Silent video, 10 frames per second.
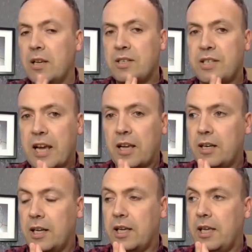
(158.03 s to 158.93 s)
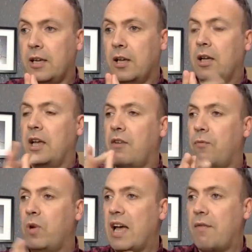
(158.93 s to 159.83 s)
Secondly, if
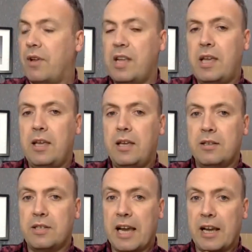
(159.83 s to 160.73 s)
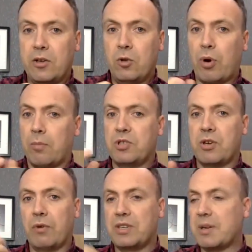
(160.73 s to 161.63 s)
we have any technical problems, so
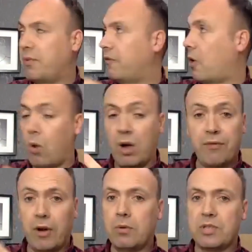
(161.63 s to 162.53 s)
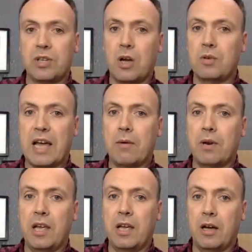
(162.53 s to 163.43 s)
for example, if our Wi-Fi was to go down
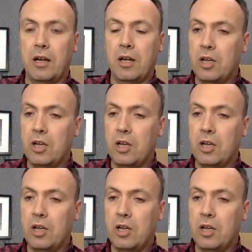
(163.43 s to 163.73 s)
here,